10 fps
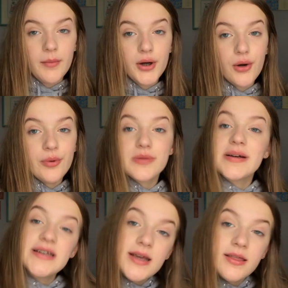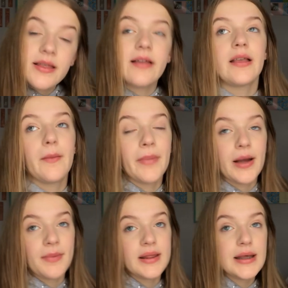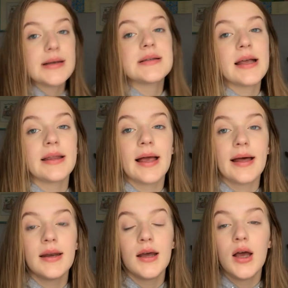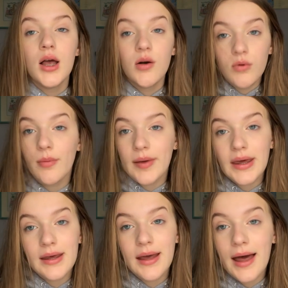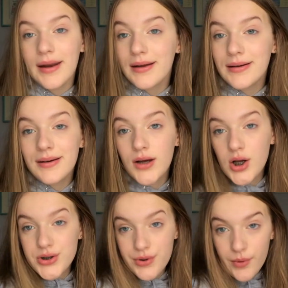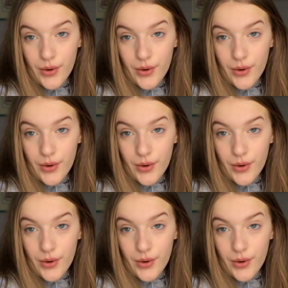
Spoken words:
I'm gonna go brush my teeth and then pack my things, and then we'll be headed onto the